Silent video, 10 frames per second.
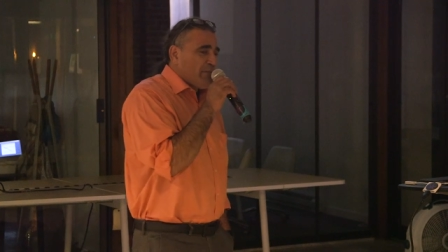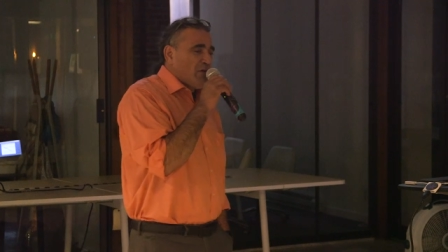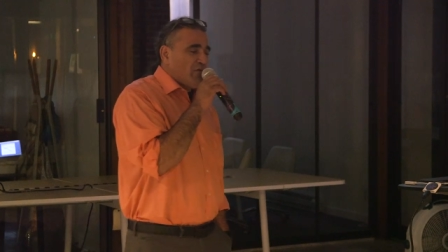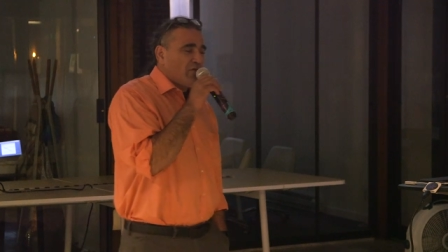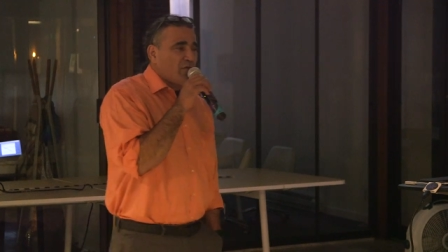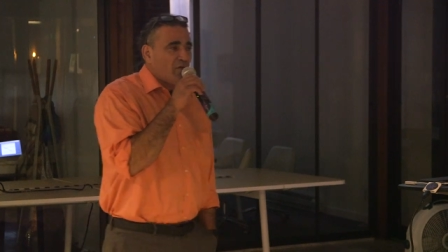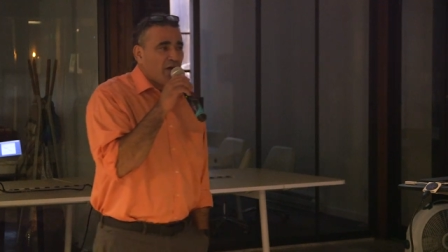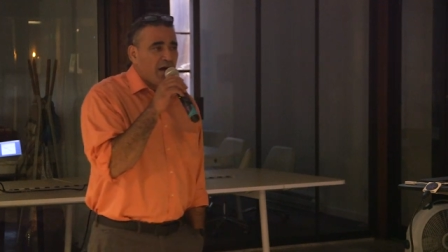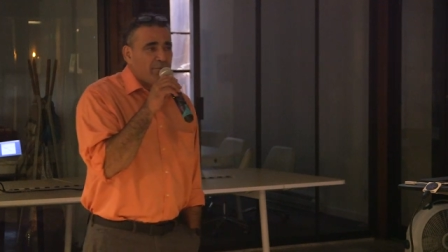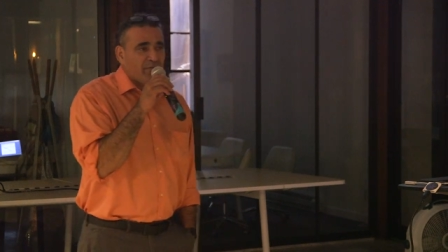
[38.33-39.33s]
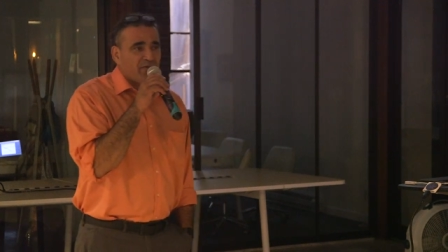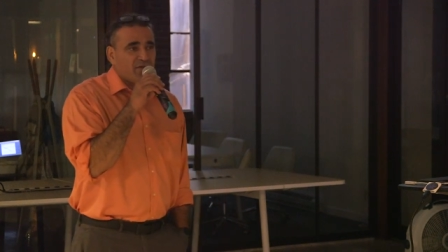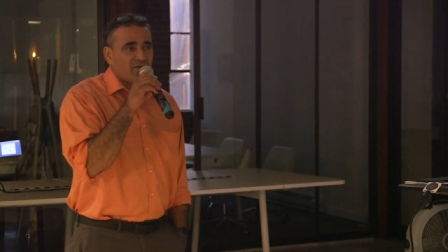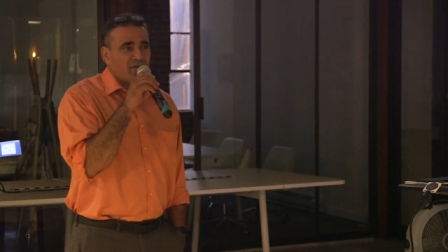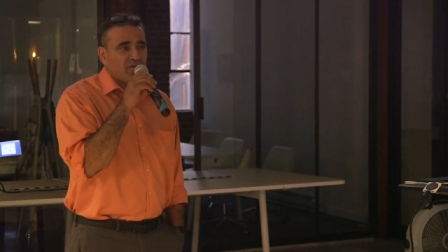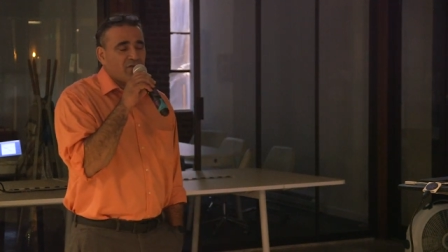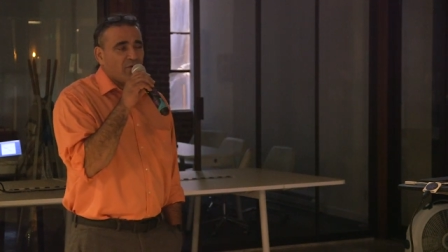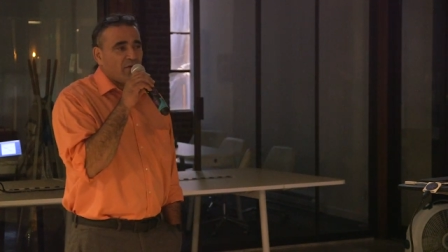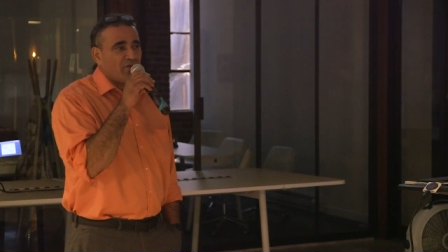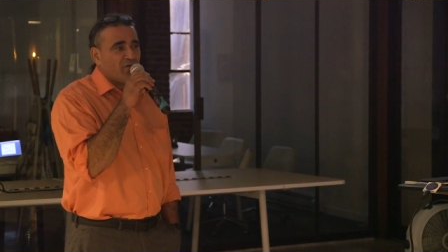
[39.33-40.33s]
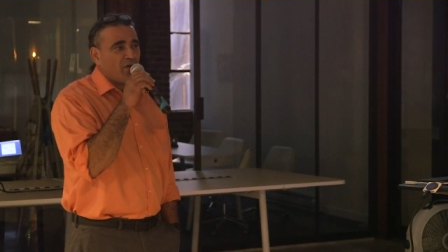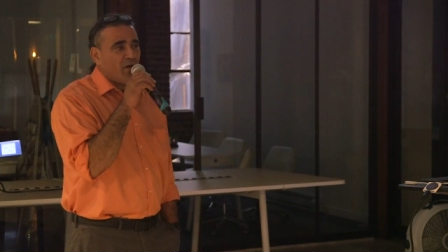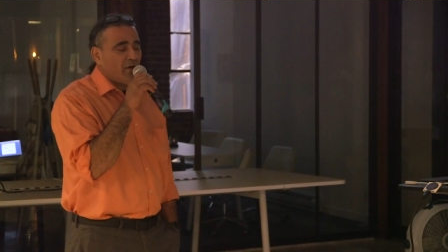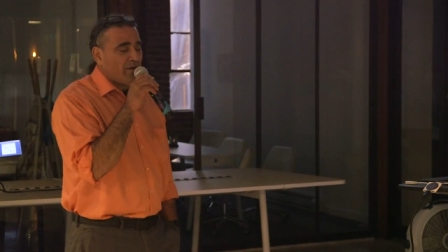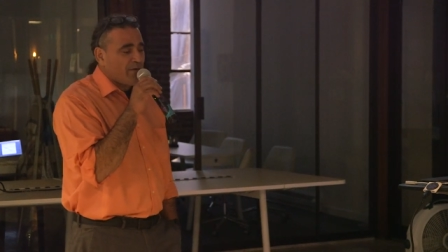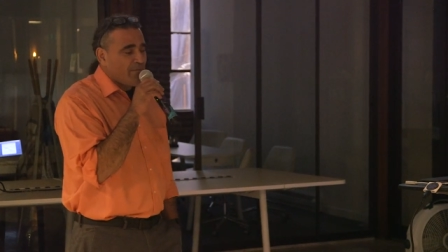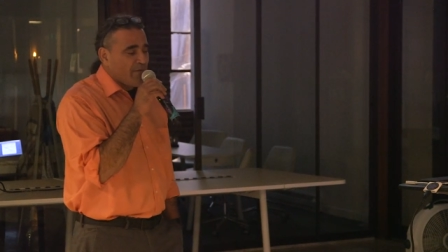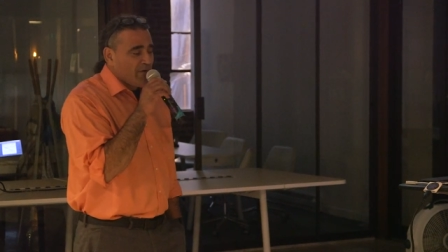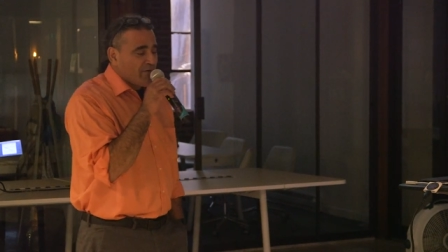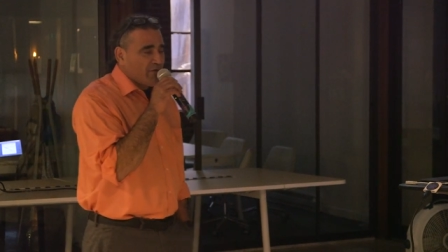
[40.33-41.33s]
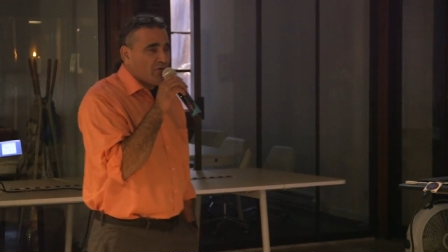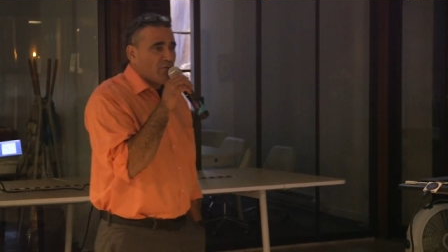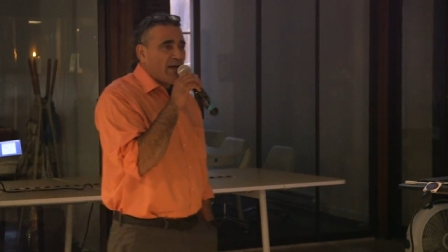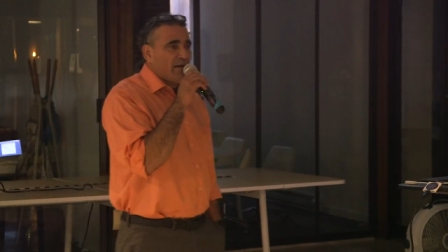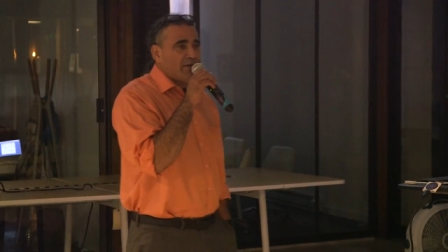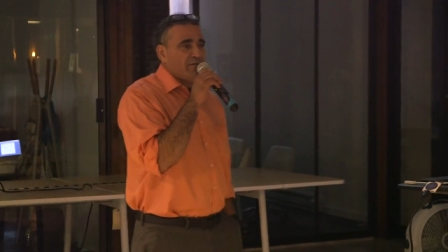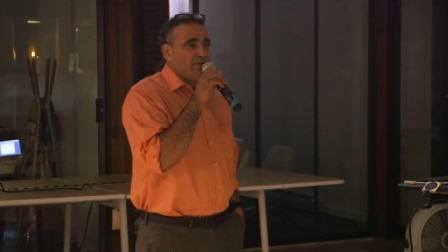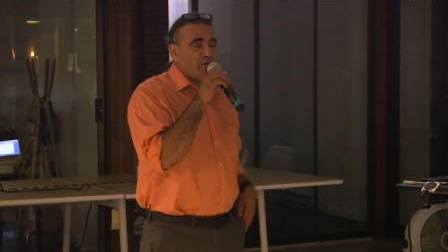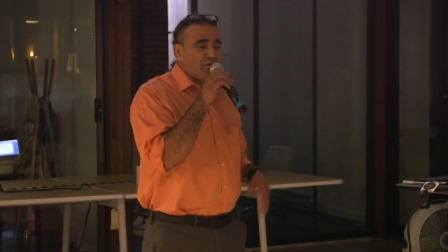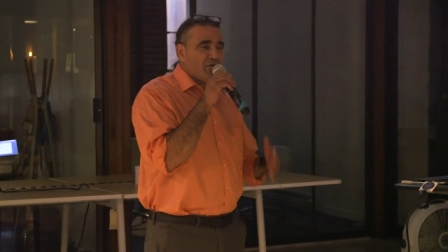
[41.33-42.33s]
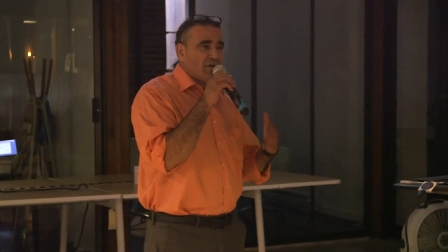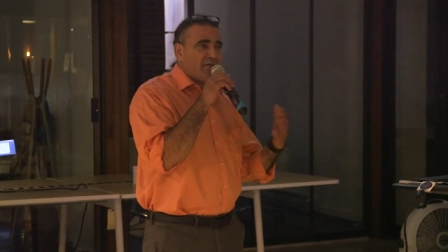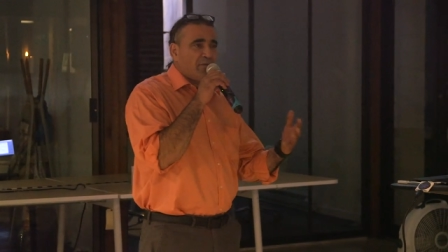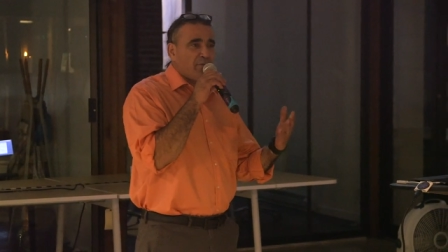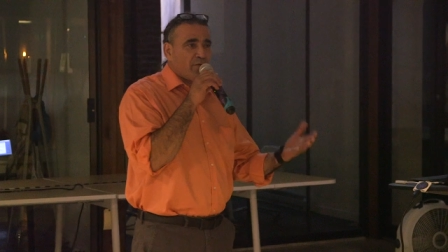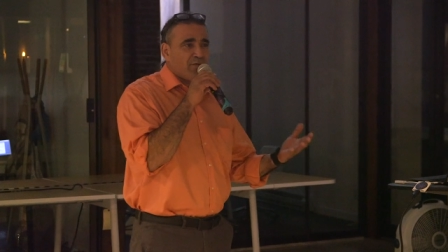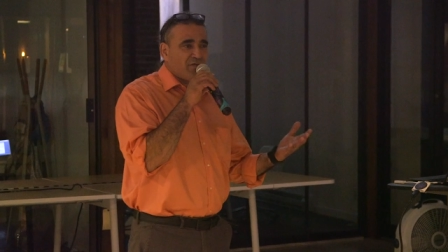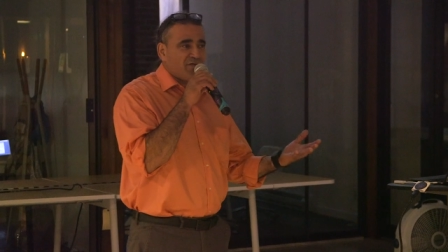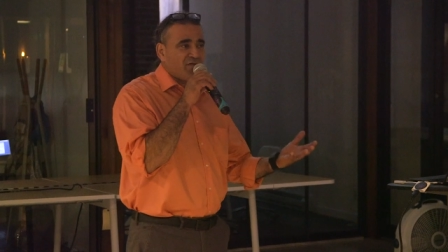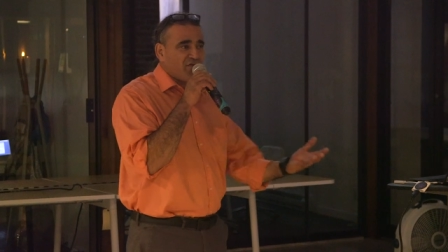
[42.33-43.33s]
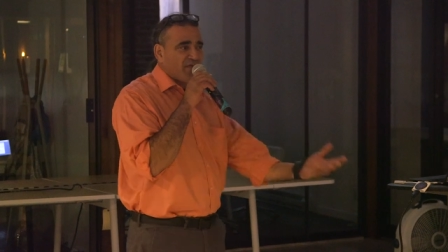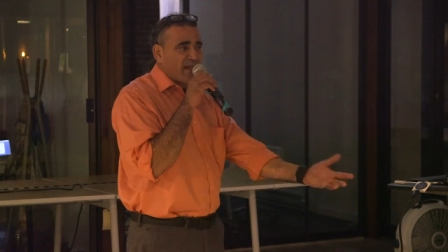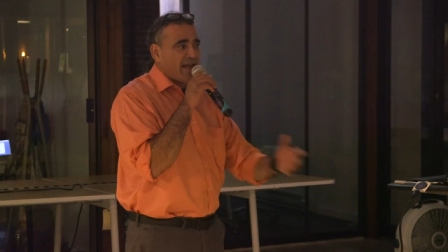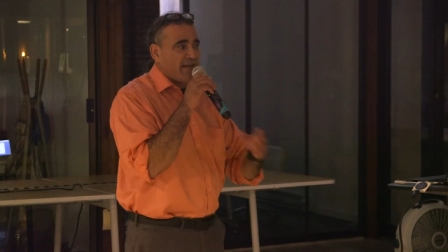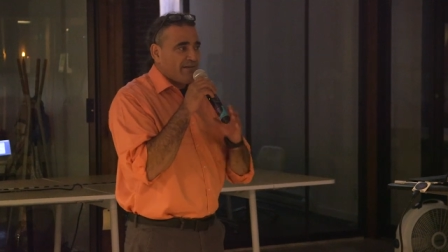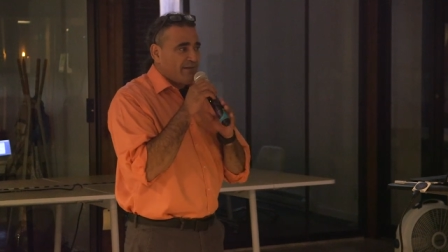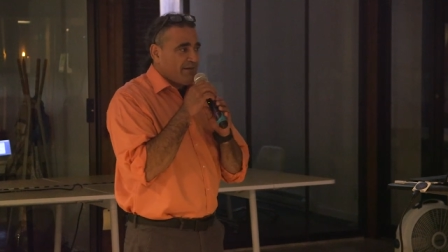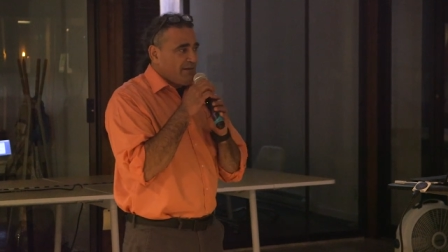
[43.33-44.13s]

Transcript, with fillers: musical compositions which are the direct conversion of a person's state.